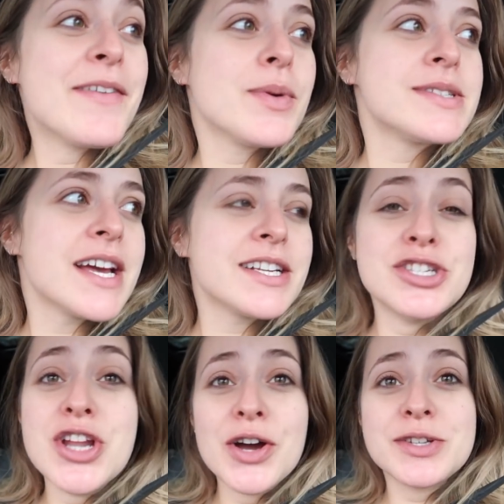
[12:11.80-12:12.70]
Everyone's like,
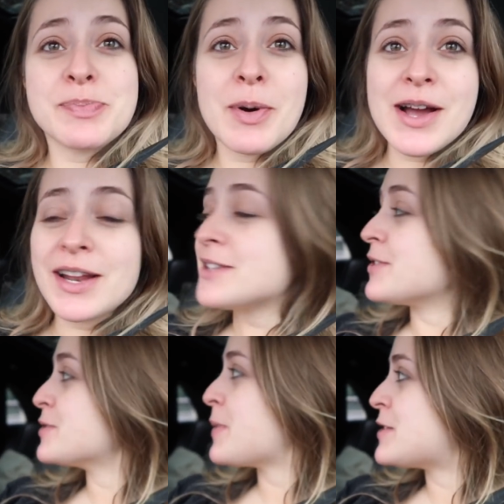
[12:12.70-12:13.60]
no spoilers
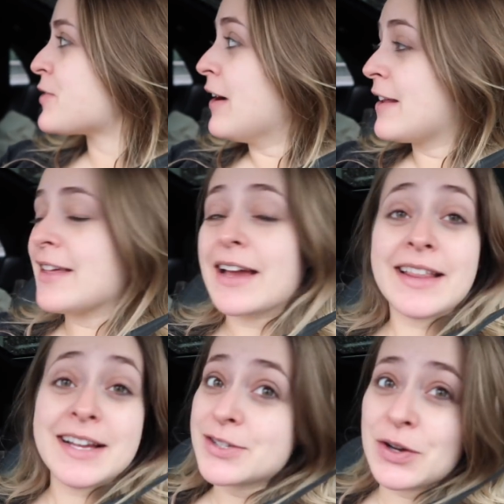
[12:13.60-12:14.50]
on Twitter or anything.
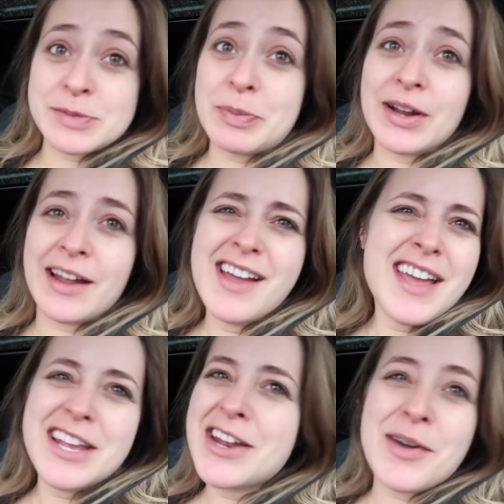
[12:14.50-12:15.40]
That's not a spoiler.
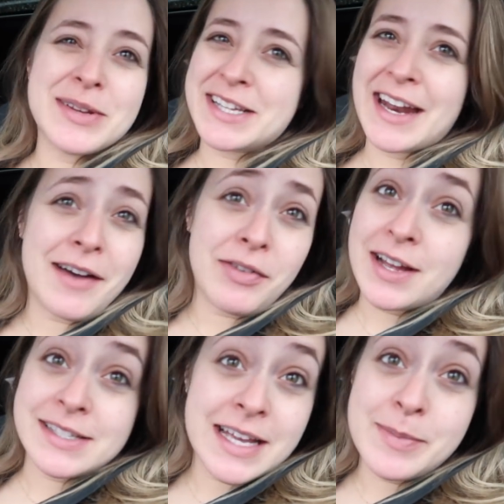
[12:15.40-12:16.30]
You know it's going to have
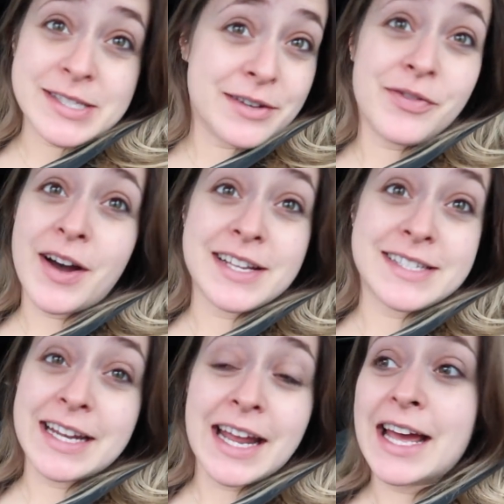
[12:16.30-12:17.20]
lightsabers and
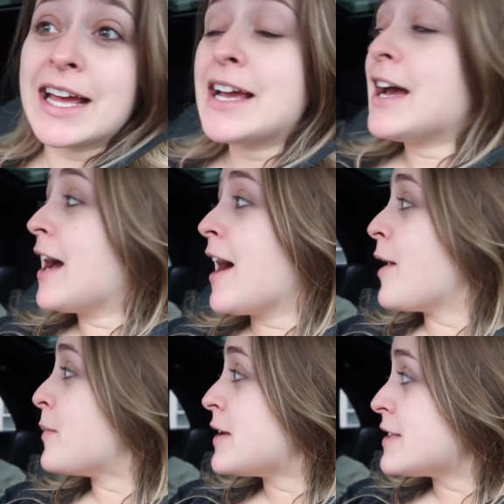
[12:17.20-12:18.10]
fights in it.
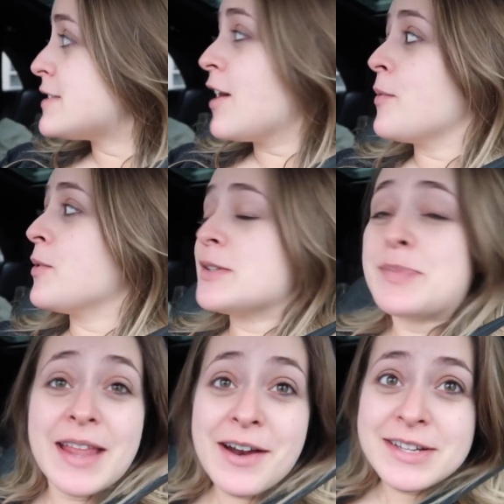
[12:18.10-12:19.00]
It's Star Wars,
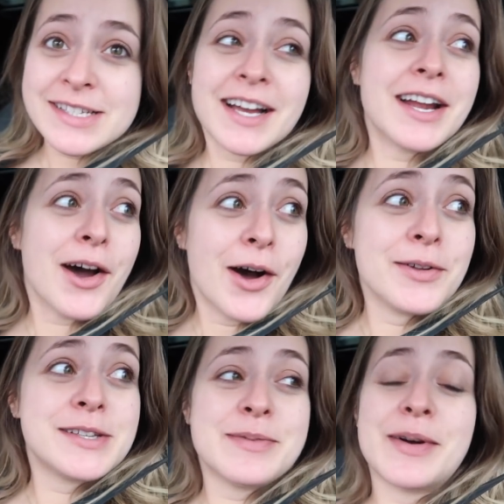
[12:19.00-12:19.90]
but there is like an
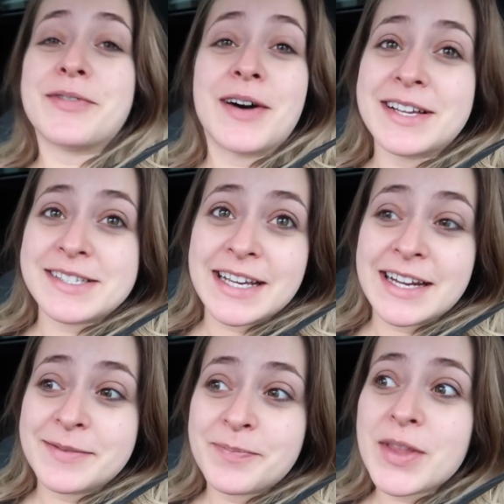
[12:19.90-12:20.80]
ultimate fight
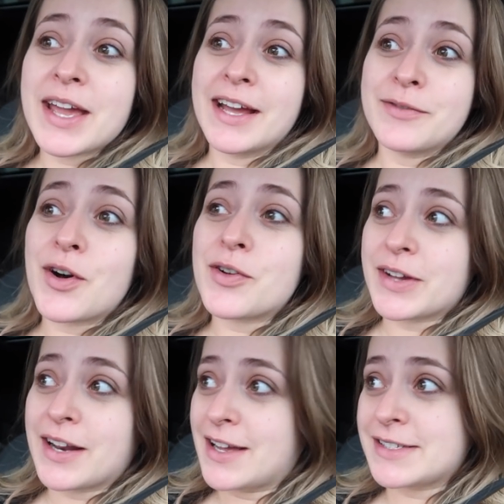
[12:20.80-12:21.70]
scene
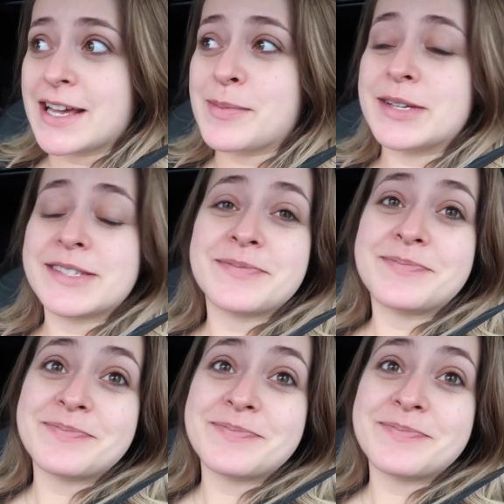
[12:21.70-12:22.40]
involving lightsabers.